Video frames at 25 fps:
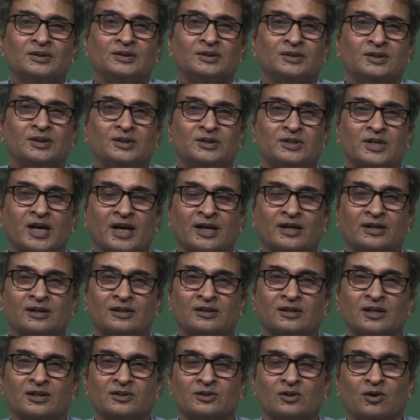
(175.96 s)
the
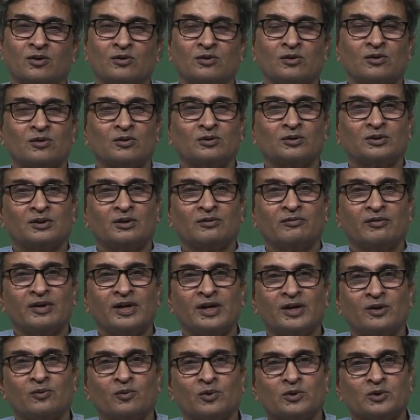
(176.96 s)
jacket does not look the
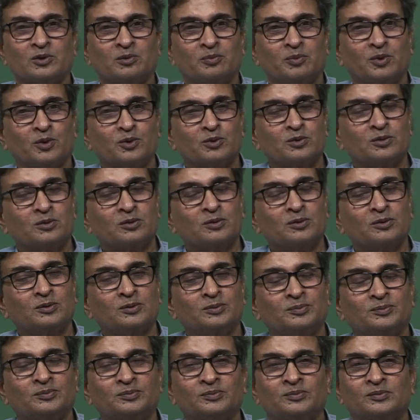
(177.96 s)
way it was supposed
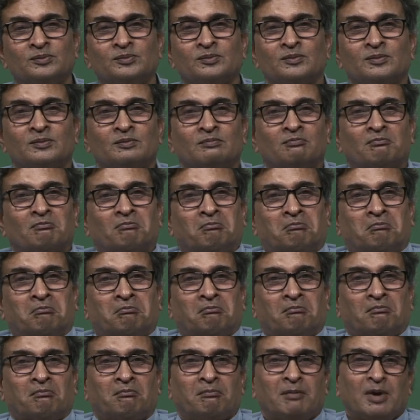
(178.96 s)
to,
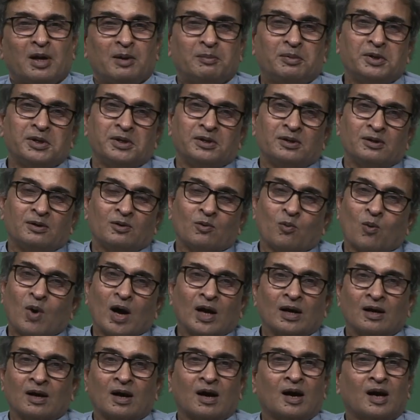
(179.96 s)
maybe
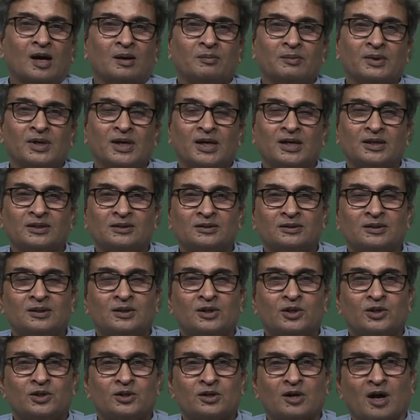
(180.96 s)
one arm has
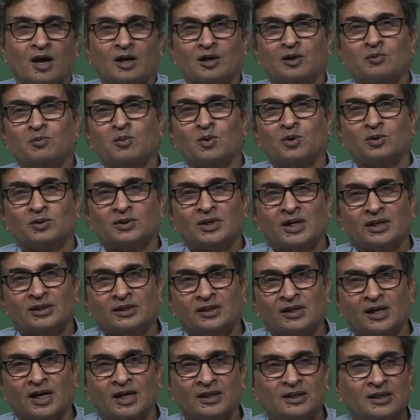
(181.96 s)
shrunk more than
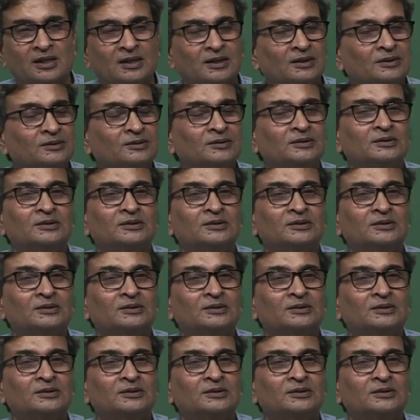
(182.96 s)
the other